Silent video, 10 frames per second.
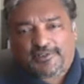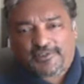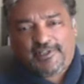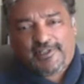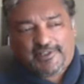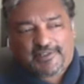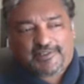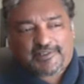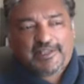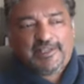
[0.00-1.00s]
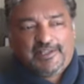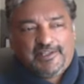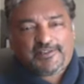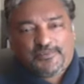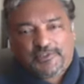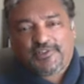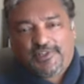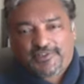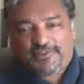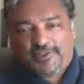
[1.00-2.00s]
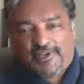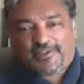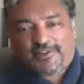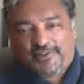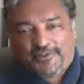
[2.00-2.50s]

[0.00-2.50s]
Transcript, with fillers: Singh, because he's a much nicer doctor,